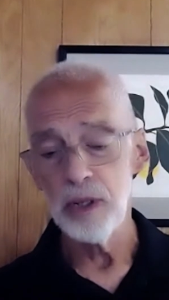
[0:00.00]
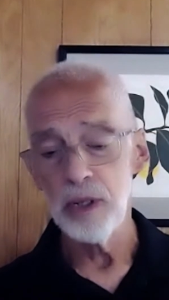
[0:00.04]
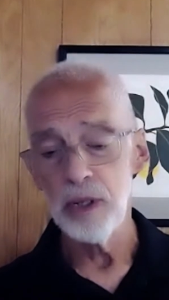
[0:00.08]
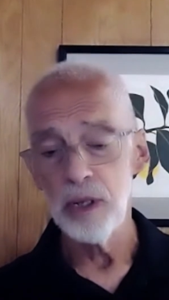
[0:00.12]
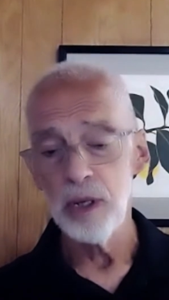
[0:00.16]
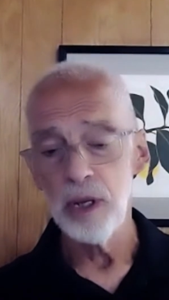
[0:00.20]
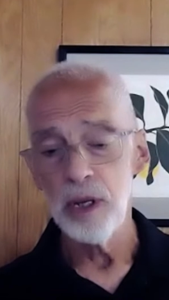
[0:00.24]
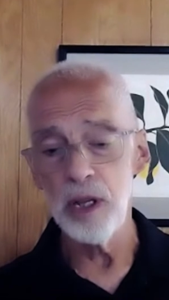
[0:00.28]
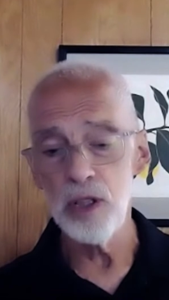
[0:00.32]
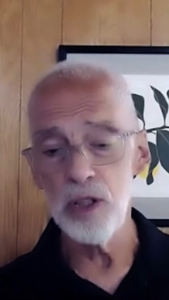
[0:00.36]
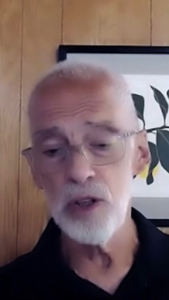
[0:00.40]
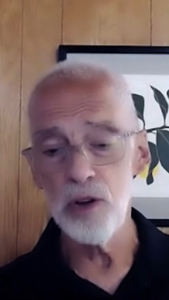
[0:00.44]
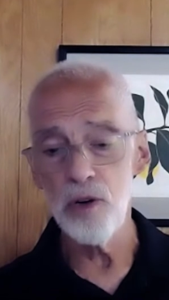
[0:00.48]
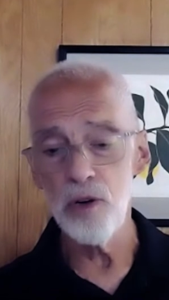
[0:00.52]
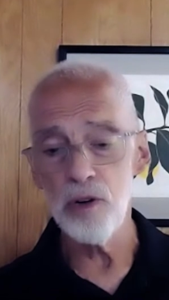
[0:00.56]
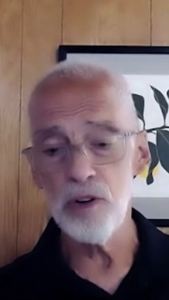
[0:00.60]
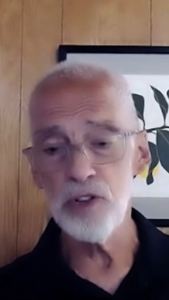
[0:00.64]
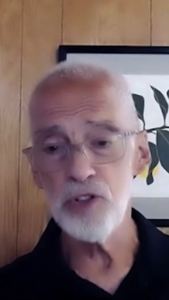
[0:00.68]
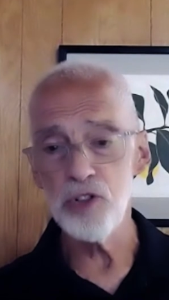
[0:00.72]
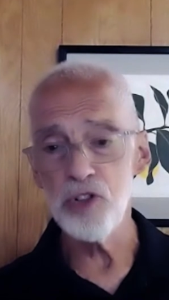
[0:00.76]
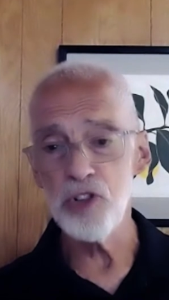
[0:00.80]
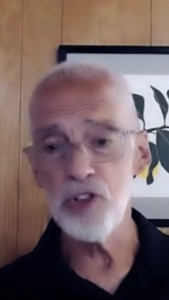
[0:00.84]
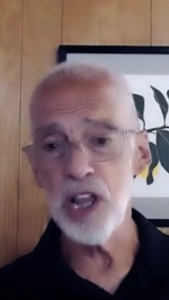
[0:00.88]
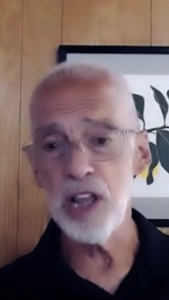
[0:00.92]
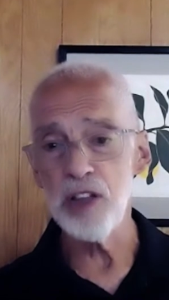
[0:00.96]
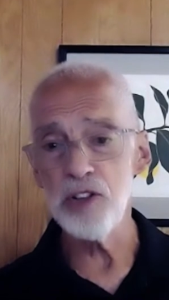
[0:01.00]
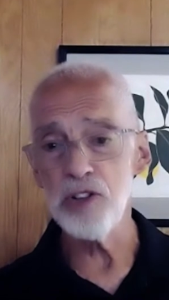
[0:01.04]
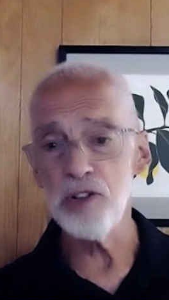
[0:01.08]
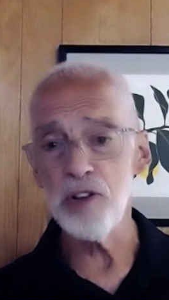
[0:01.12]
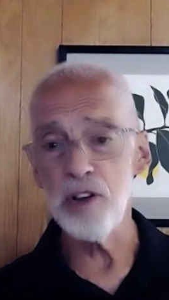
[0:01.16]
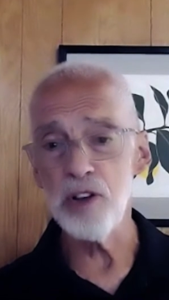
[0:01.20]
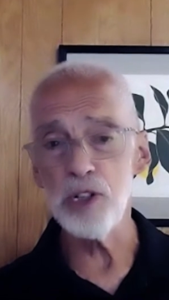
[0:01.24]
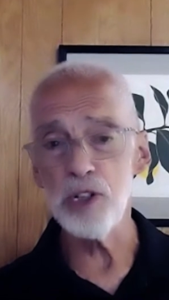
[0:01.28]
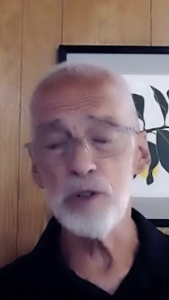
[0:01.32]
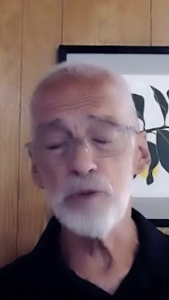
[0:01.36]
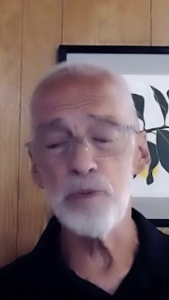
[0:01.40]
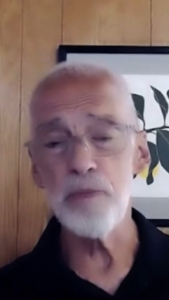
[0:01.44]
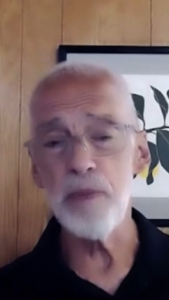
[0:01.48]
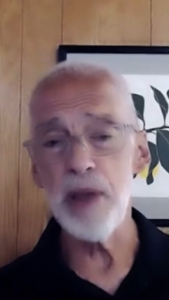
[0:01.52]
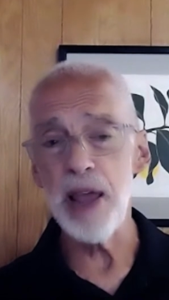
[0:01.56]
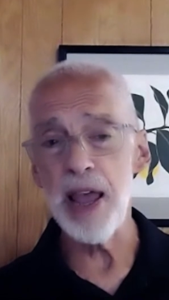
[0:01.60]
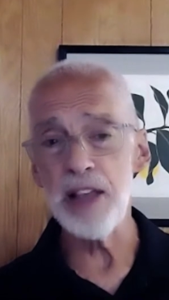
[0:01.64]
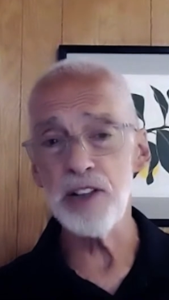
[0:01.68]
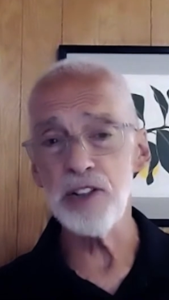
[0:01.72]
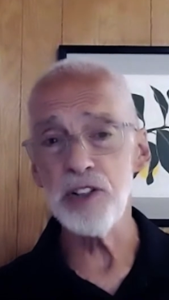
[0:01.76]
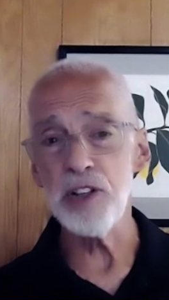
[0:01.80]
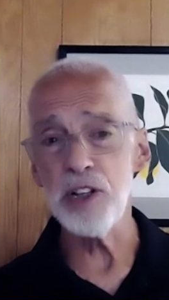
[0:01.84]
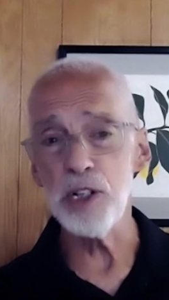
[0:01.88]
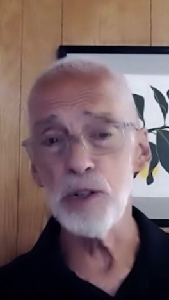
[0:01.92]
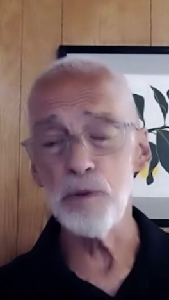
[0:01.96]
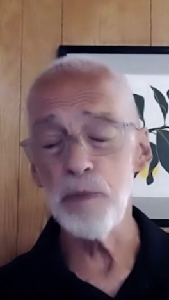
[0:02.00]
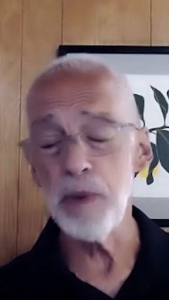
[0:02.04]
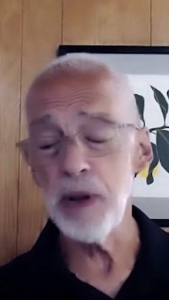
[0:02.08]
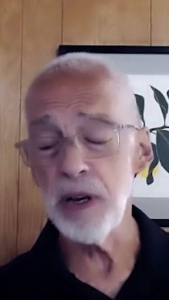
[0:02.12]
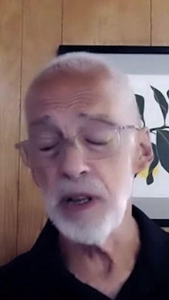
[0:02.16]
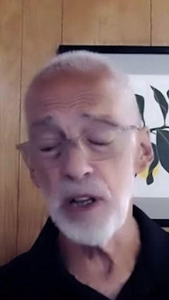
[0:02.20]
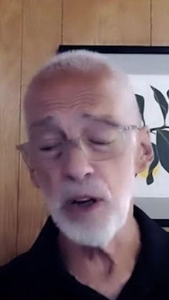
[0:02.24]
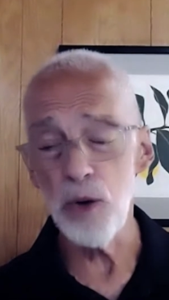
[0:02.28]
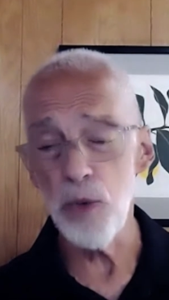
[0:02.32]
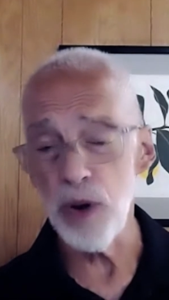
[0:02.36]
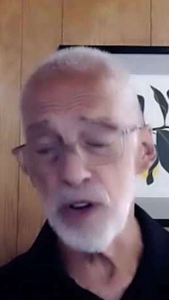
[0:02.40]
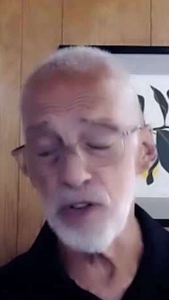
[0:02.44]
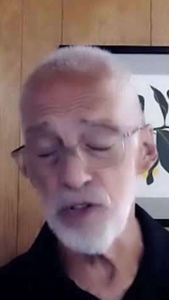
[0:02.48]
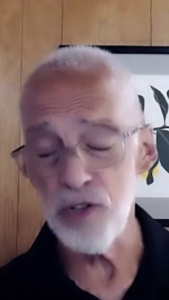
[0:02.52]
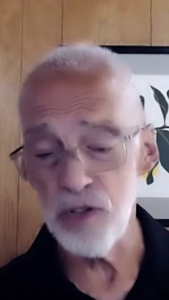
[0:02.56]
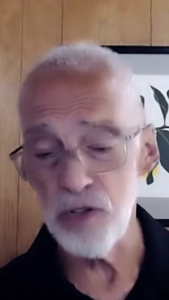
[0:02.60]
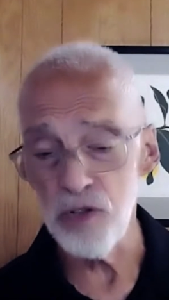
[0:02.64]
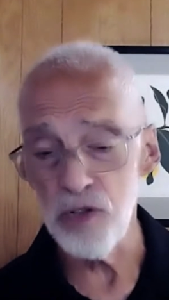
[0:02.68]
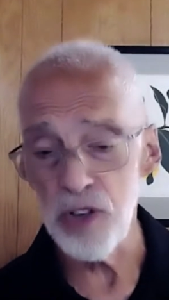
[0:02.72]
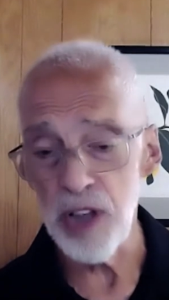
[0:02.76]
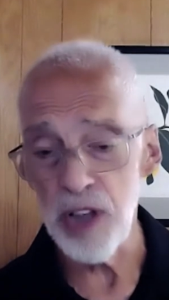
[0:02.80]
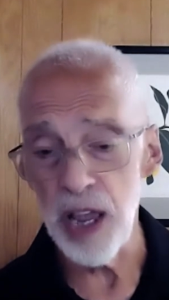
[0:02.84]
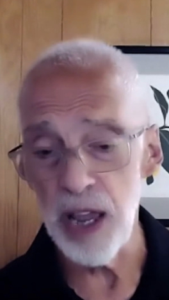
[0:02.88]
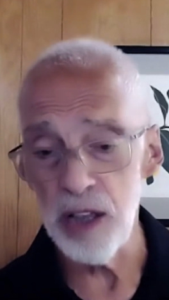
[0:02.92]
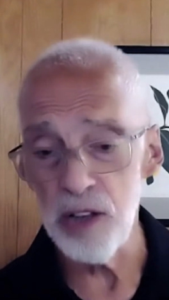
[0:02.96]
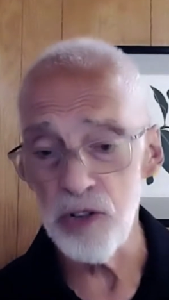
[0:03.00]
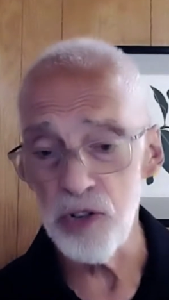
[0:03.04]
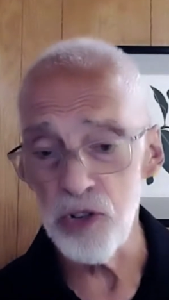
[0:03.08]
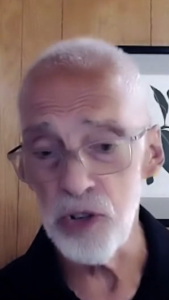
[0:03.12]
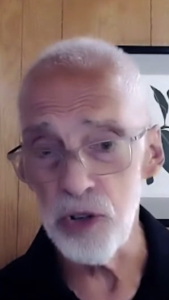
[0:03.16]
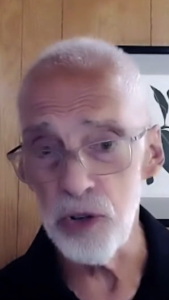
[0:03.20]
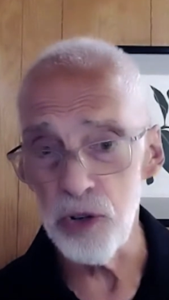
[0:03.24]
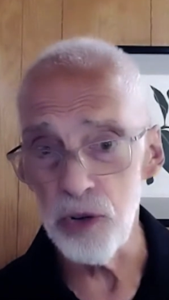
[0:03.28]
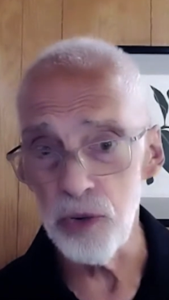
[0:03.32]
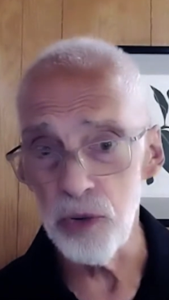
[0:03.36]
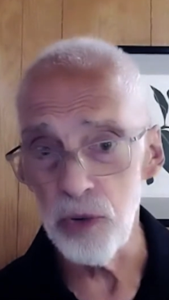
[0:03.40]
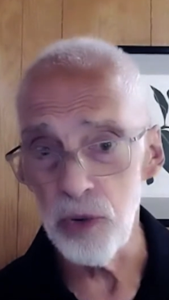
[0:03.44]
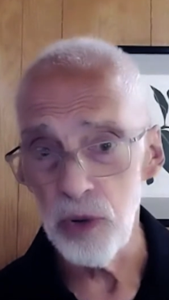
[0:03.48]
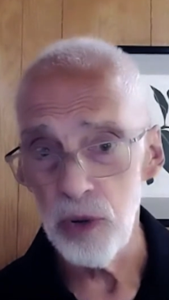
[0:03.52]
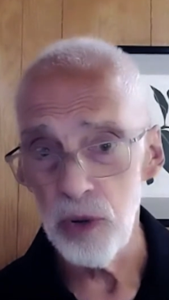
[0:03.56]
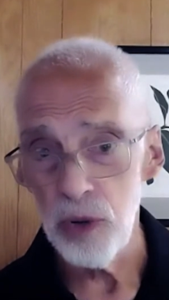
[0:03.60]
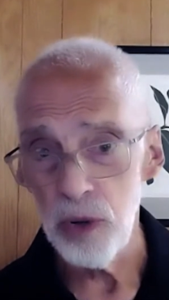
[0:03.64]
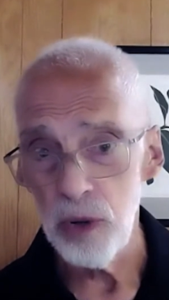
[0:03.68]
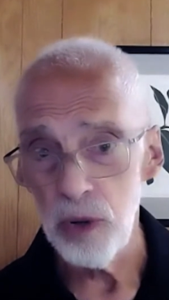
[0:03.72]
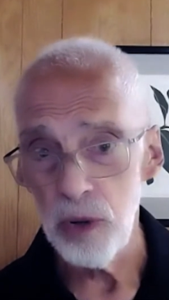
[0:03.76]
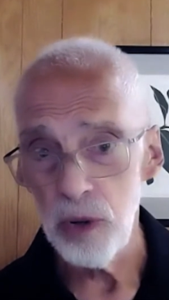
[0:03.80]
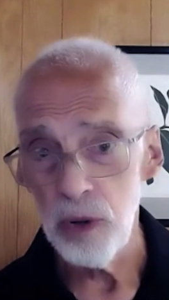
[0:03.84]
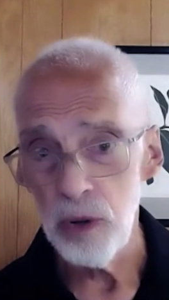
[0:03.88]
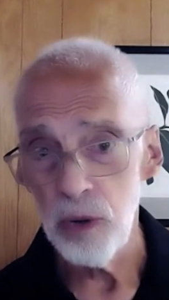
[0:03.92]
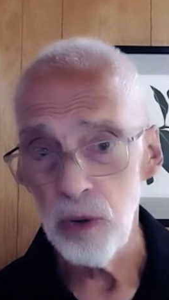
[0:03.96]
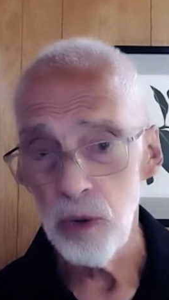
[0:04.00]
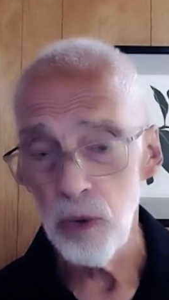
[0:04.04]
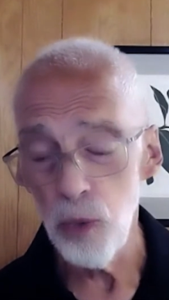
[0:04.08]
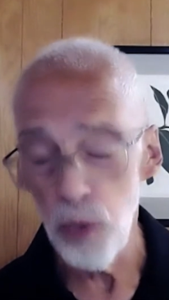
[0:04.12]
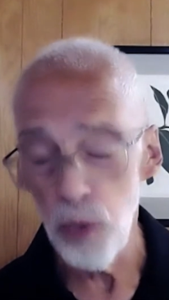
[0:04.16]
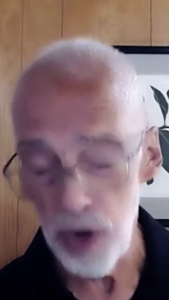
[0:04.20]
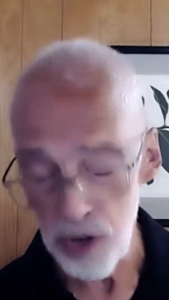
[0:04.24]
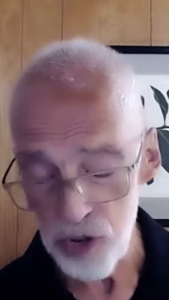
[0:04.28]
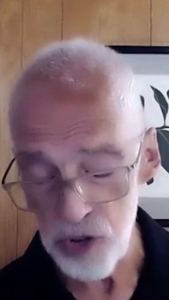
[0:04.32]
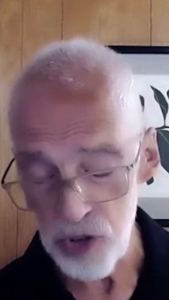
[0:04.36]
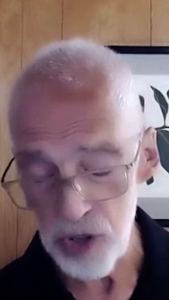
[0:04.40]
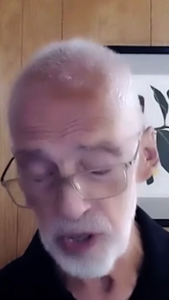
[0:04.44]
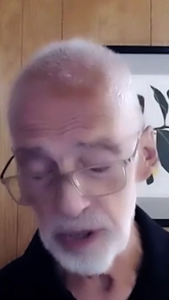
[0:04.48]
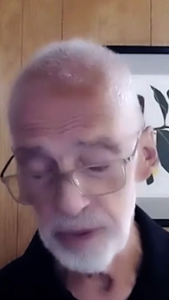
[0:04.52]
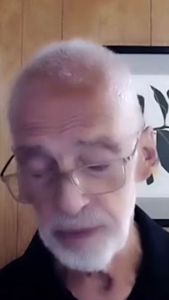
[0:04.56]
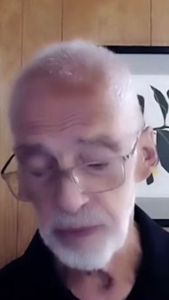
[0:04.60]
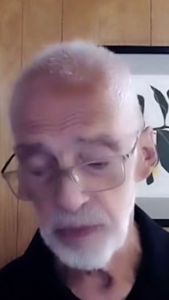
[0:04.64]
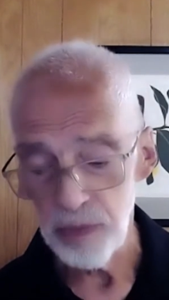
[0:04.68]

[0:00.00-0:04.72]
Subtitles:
in the audience a chance to ask as many questions as you wish.